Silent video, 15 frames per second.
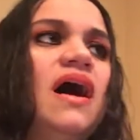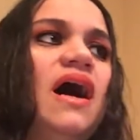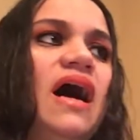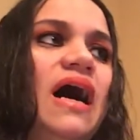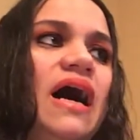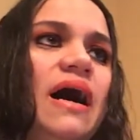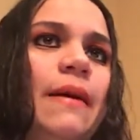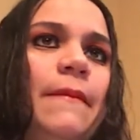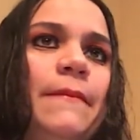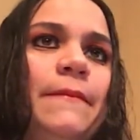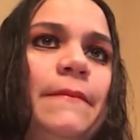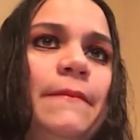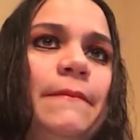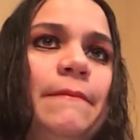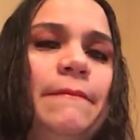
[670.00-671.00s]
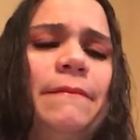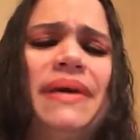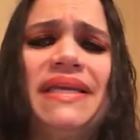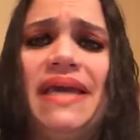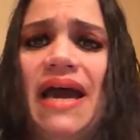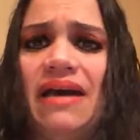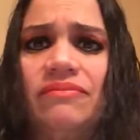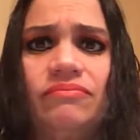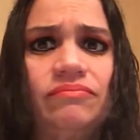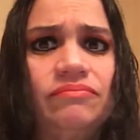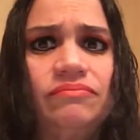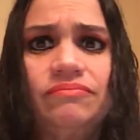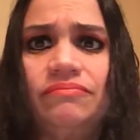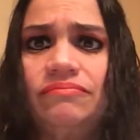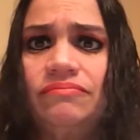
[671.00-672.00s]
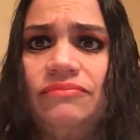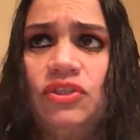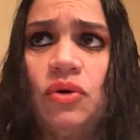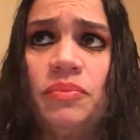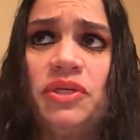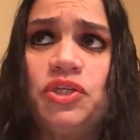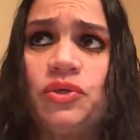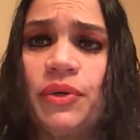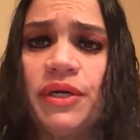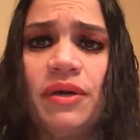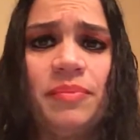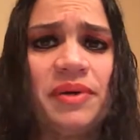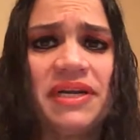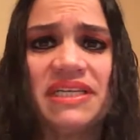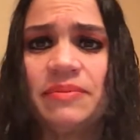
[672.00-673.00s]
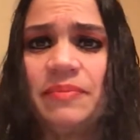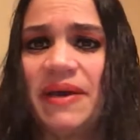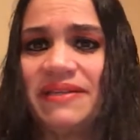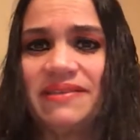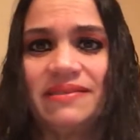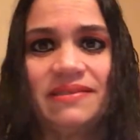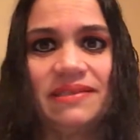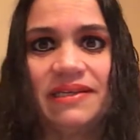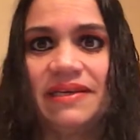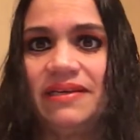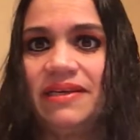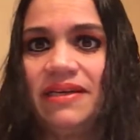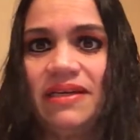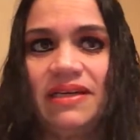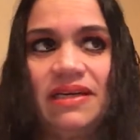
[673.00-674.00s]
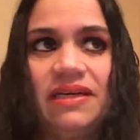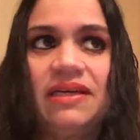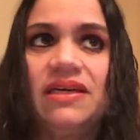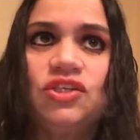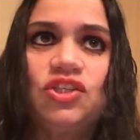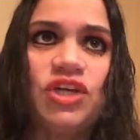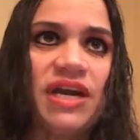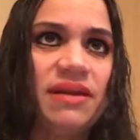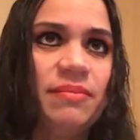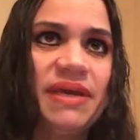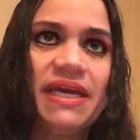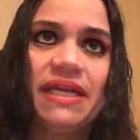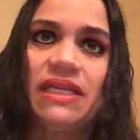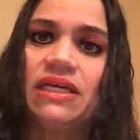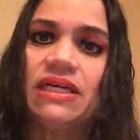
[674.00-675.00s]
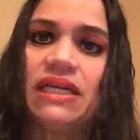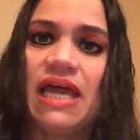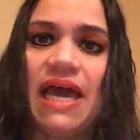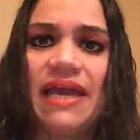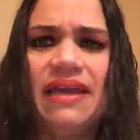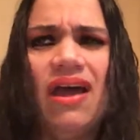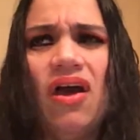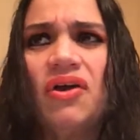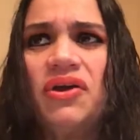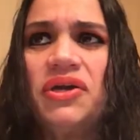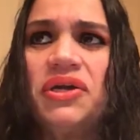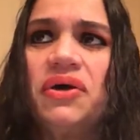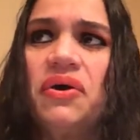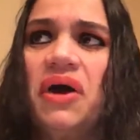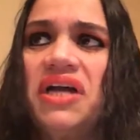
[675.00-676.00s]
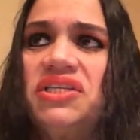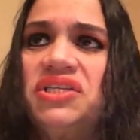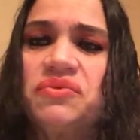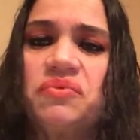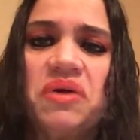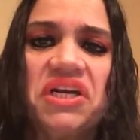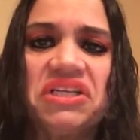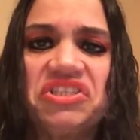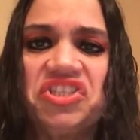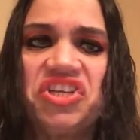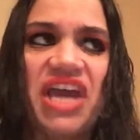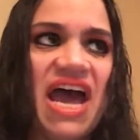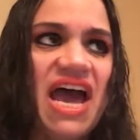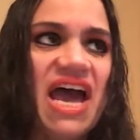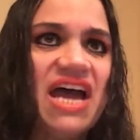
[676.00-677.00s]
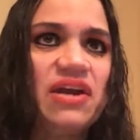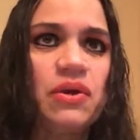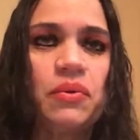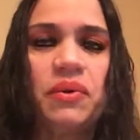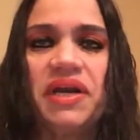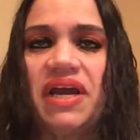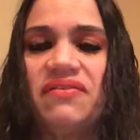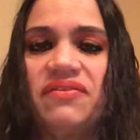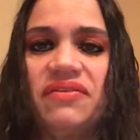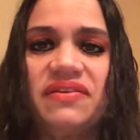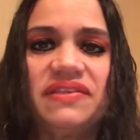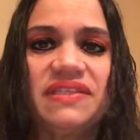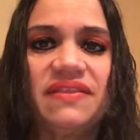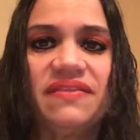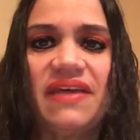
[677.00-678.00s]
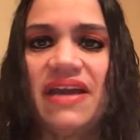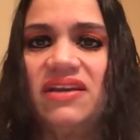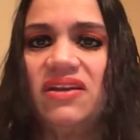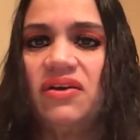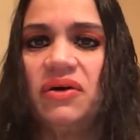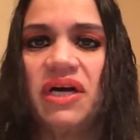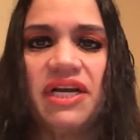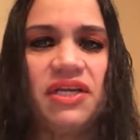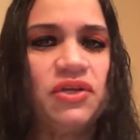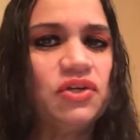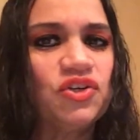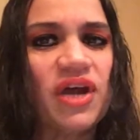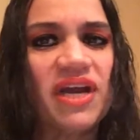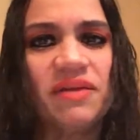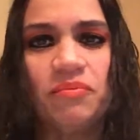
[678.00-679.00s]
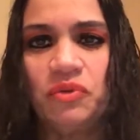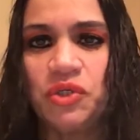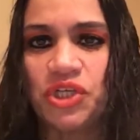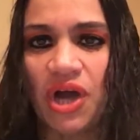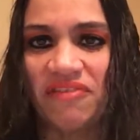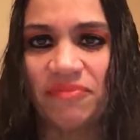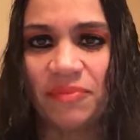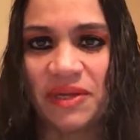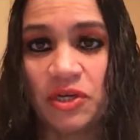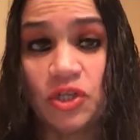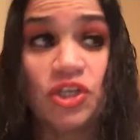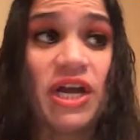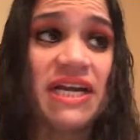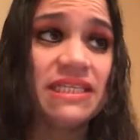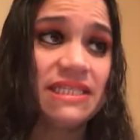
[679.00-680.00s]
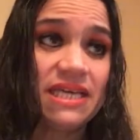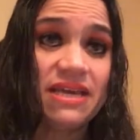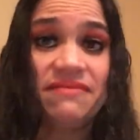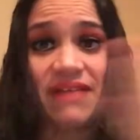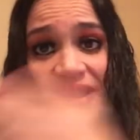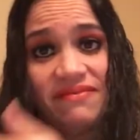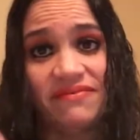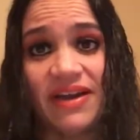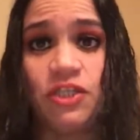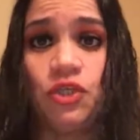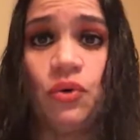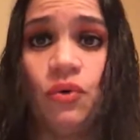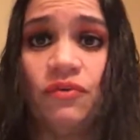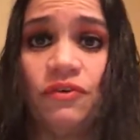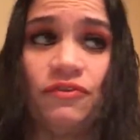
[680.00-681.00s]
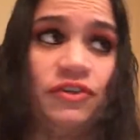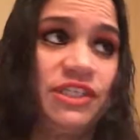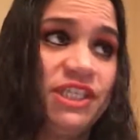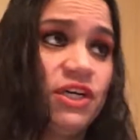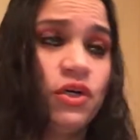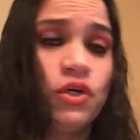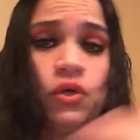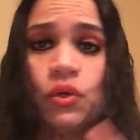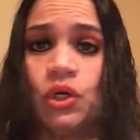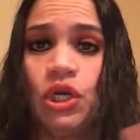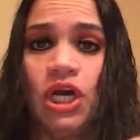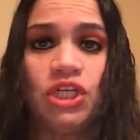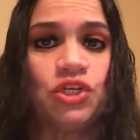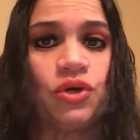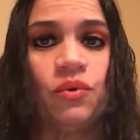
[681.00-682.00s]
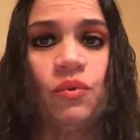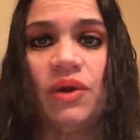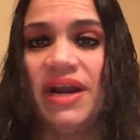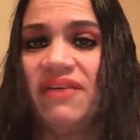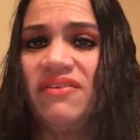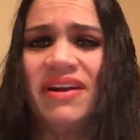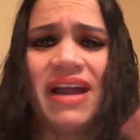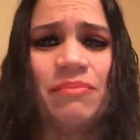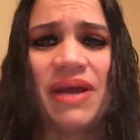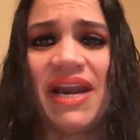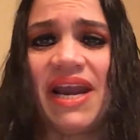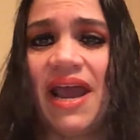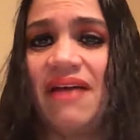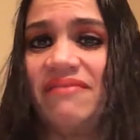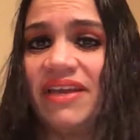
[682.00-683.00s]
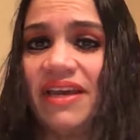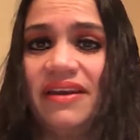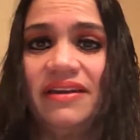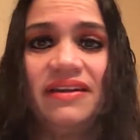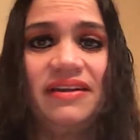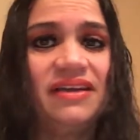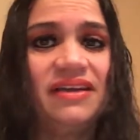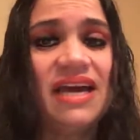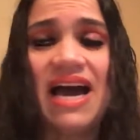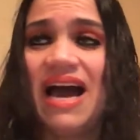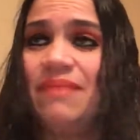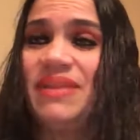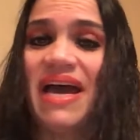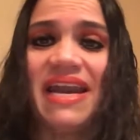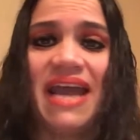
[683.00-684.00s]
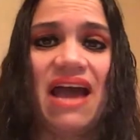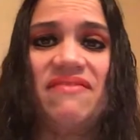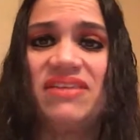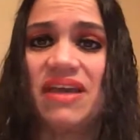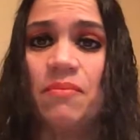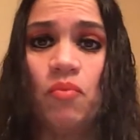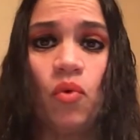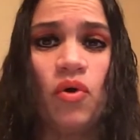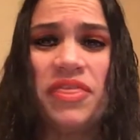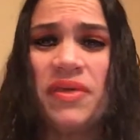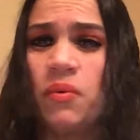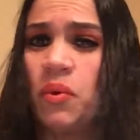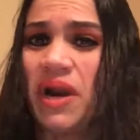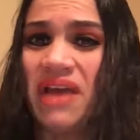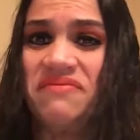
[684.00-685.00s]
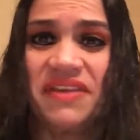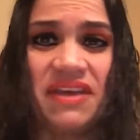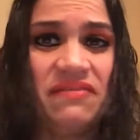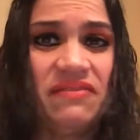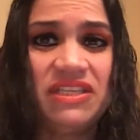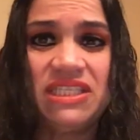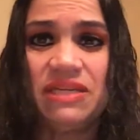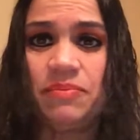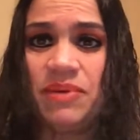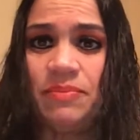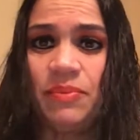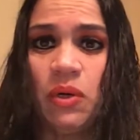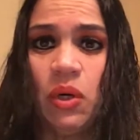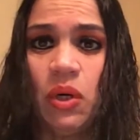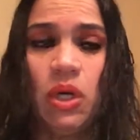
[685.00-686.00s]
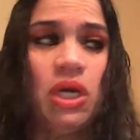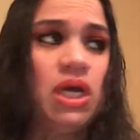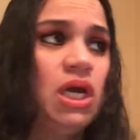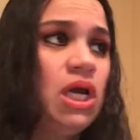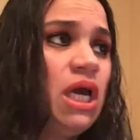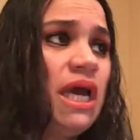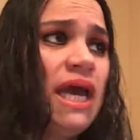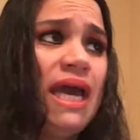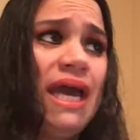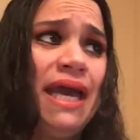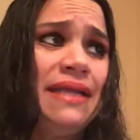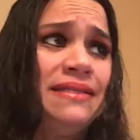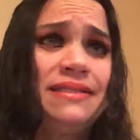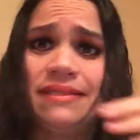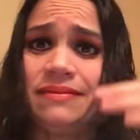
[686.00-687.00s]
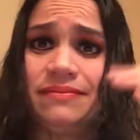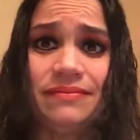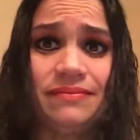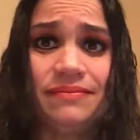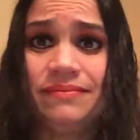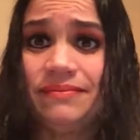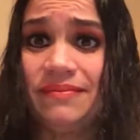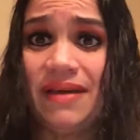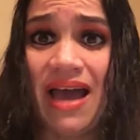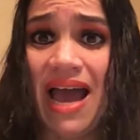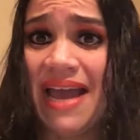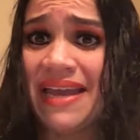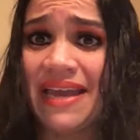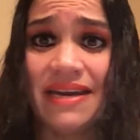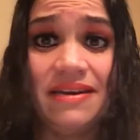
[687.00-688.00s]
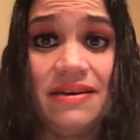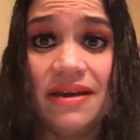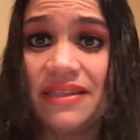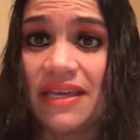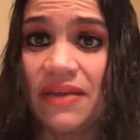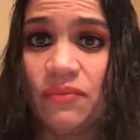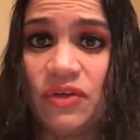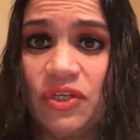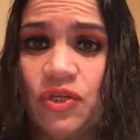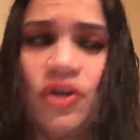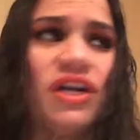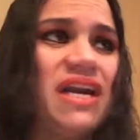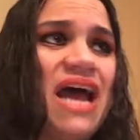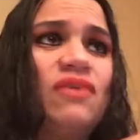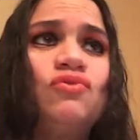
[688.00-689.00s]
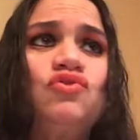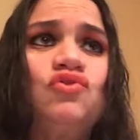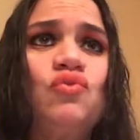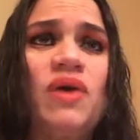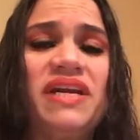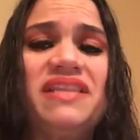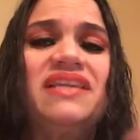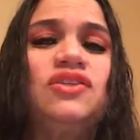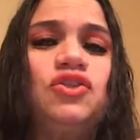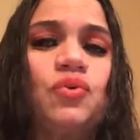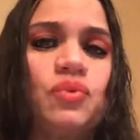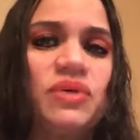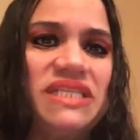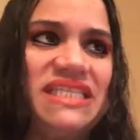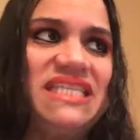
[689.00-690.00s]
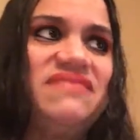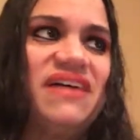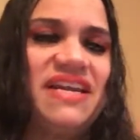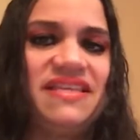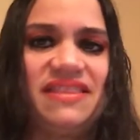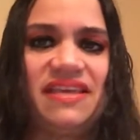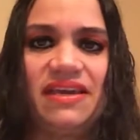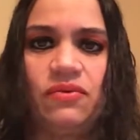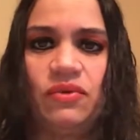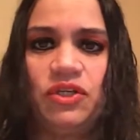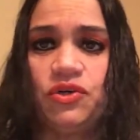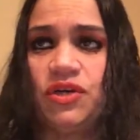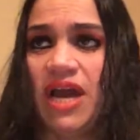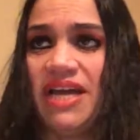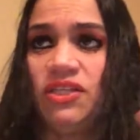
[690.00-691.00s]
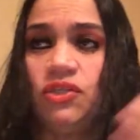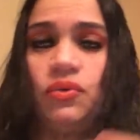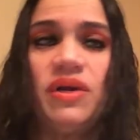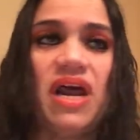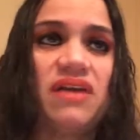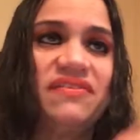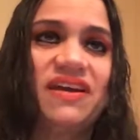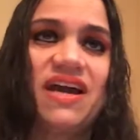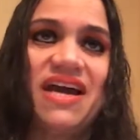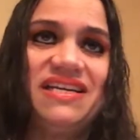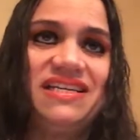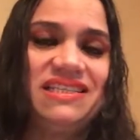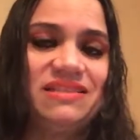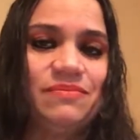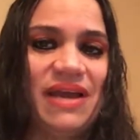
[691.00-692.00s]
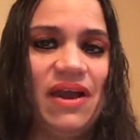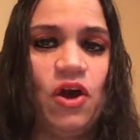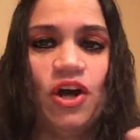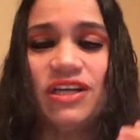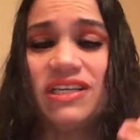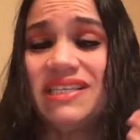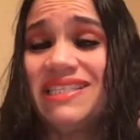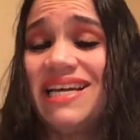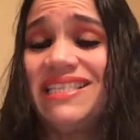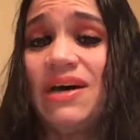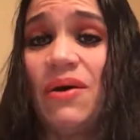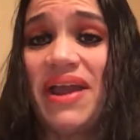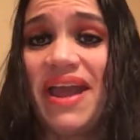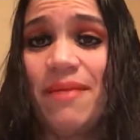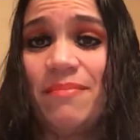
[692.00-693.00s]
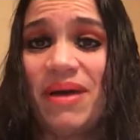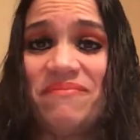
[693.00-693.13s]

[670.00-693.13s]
But yeah, don't be showing up unexpectedly, trying to make it look like, oh, you know, I just want to chat or whatever, this and that. No, honey, you're trying to mooch off me. You're trying to see if I invite you over for dinner or lunch or whatever, and I'm not having it. I'm not having it more than what I've given to people, and I get nothing in return, and I don't do anything to receive anything in return. I do it out of the kindness of my heart because that's how I am.